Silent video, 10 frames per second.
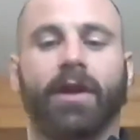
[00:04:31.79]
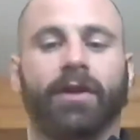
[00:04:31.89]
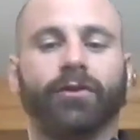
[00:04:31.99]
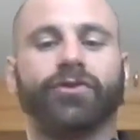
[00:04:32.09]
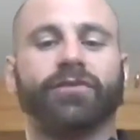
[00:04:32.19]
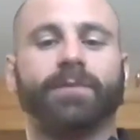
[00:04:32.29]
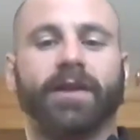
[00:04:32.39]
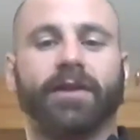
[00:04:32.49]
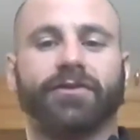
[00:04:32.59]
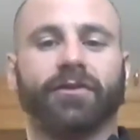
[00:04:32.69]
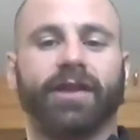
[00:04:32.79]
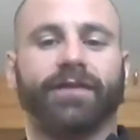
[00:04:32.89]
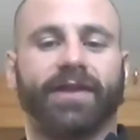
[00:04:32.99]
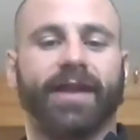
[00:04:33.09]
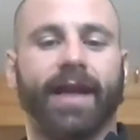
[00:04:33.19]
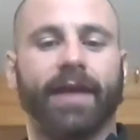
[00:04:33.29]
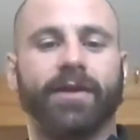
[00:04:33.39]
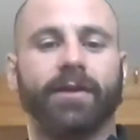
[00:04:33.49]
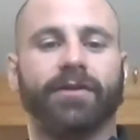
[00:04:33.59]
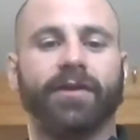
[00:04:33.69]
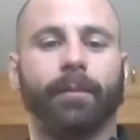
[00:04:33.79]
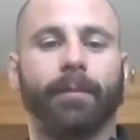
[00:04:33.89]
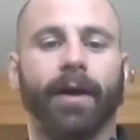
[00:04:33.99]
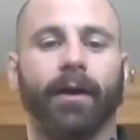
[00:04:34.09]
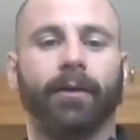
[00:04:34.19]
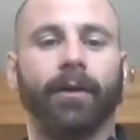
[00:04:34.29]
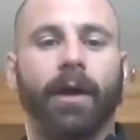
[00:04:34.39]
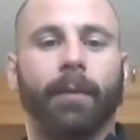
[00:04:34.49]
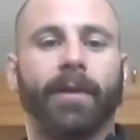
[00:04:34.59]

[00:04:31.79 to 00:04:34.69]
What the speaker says: So just because you're lifting a heavier dumbbell,